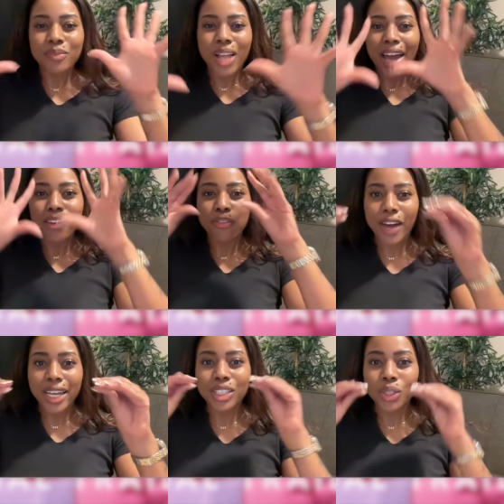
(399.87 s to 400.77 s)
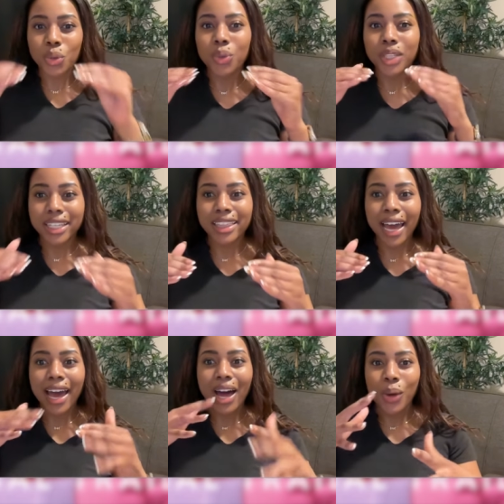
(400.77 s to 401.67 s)
I find it cool like that
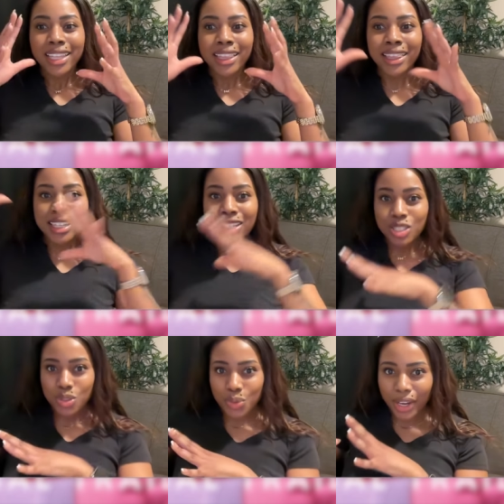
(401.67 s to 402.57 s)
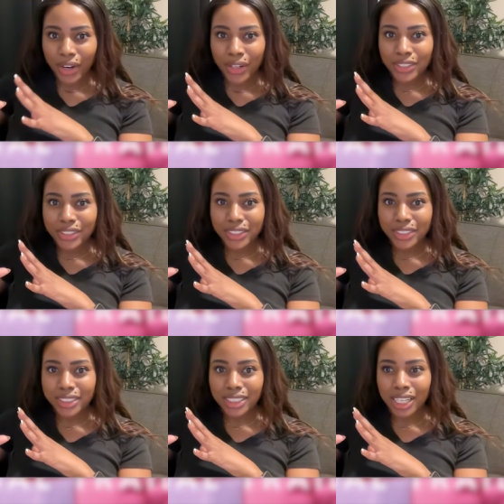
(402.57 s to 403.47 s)
how these new
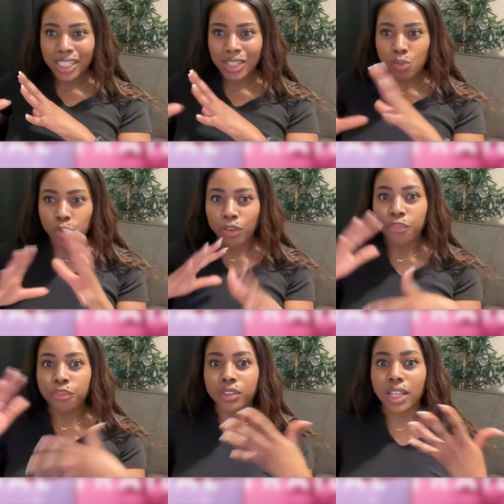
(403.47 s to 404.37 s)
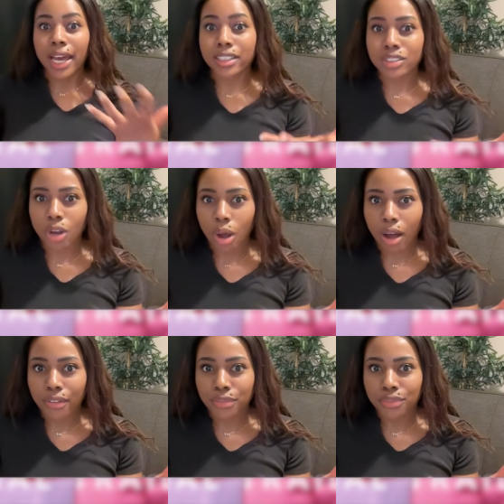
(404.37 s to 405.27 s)
characters reflect
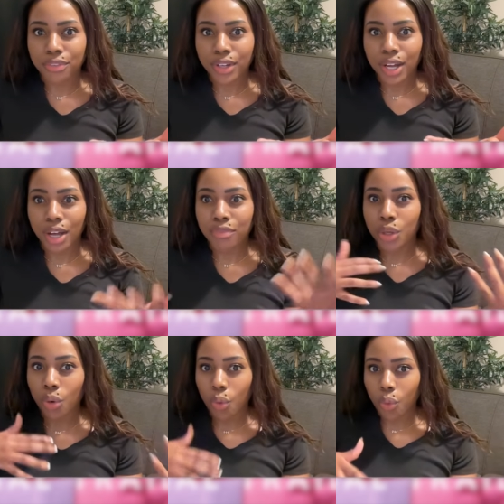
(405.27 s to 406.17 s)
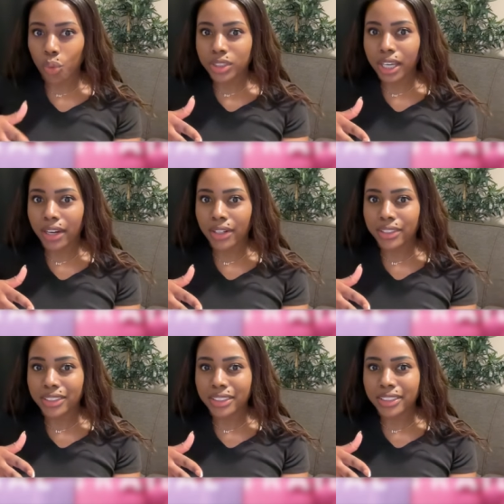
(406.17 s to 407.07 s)
off of the old
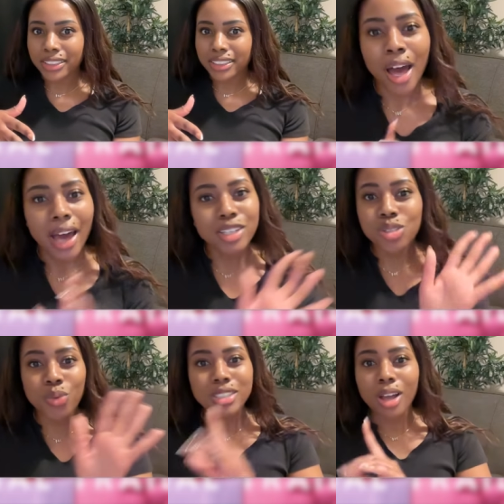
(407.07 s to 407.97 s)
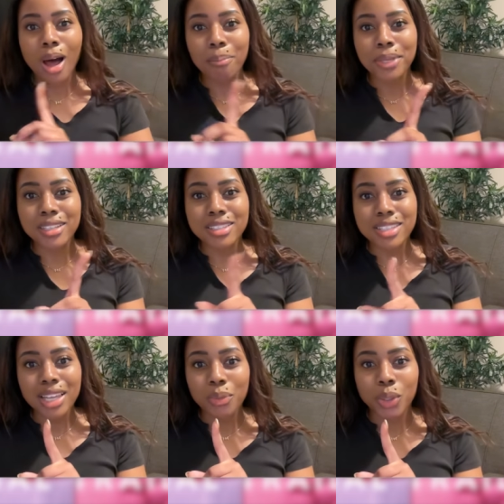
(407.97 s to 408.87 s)
characters. I just wanted to hop in and say
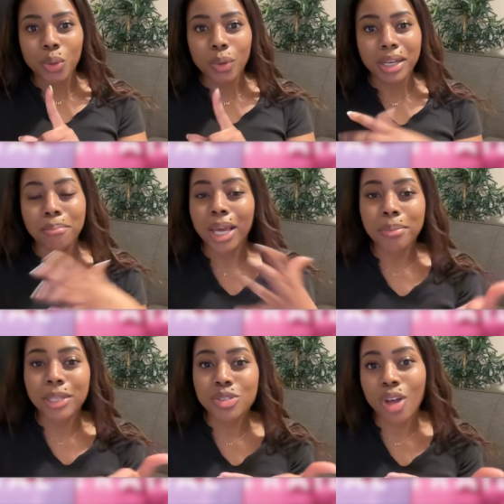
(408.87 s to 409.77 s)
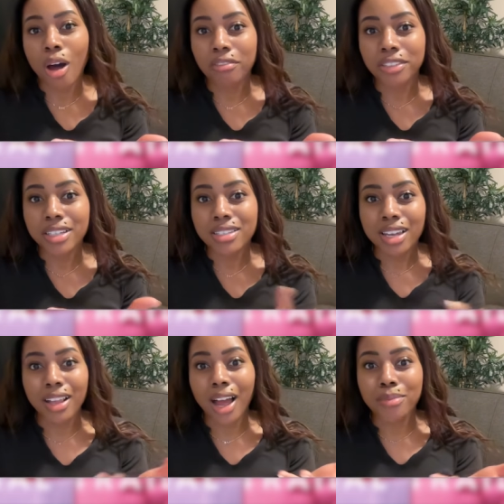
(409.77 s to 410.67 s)
that real quick. Maybe it's obvious
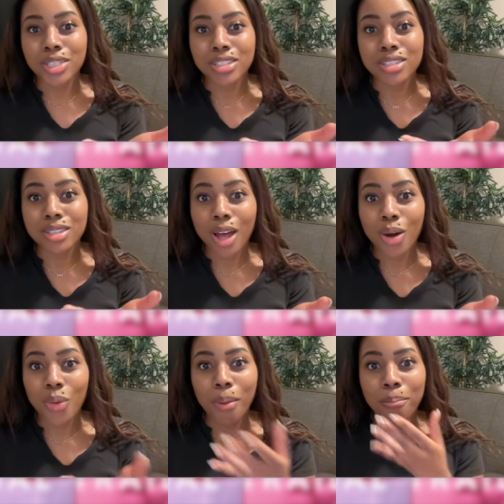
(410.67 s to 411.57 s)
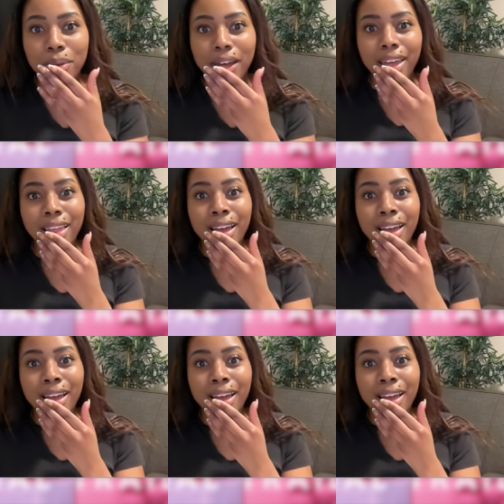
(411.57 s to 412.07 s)
and I'm just slow, but